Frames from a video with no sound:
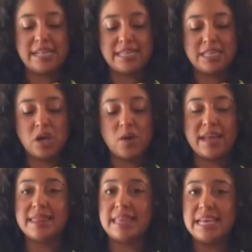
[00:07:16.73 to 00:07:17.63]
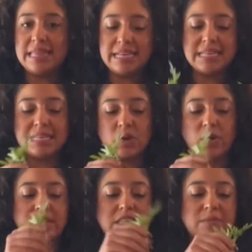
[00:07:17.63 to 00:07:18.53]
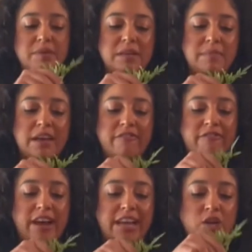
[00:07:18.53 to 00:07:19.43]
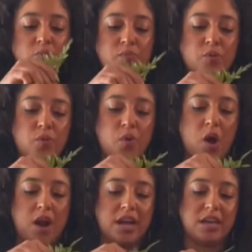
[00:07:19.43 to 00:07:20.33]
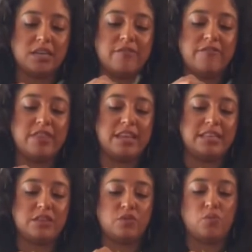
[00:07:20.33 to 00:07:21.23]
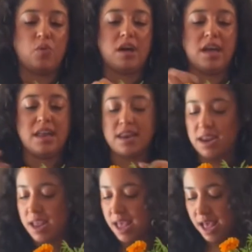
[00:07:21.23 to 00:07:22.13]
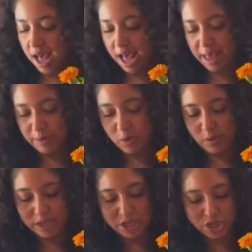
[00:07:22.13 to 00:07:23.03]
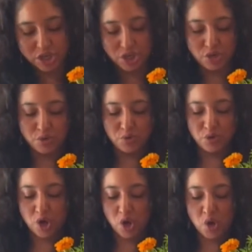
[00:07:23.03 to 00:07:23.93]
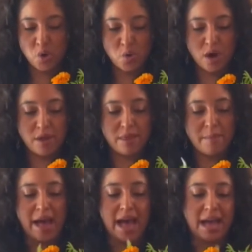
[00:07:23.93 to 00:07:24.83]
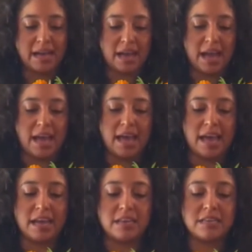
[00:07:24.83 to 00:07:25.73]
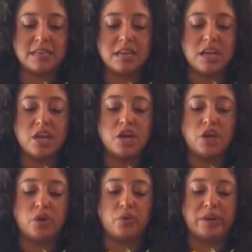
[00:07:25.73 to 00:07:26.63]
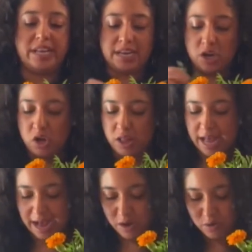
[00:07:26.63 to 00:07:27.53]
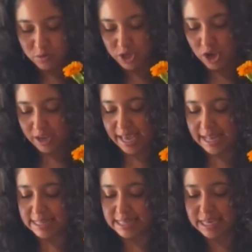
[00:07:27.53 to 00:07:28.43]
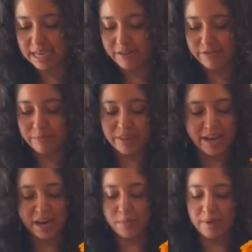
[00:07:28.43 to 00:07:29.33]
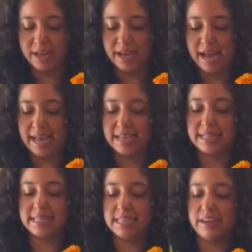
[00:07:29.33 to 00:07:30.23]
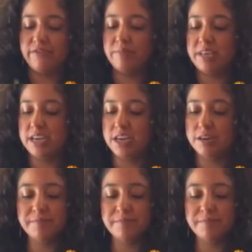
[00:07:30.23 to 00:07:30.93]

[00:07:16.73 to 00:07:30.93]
so I think this is going to be my final product of this one. I'm going to go on the back and green it all out. Y'all can't see it from there, but I can see it from here.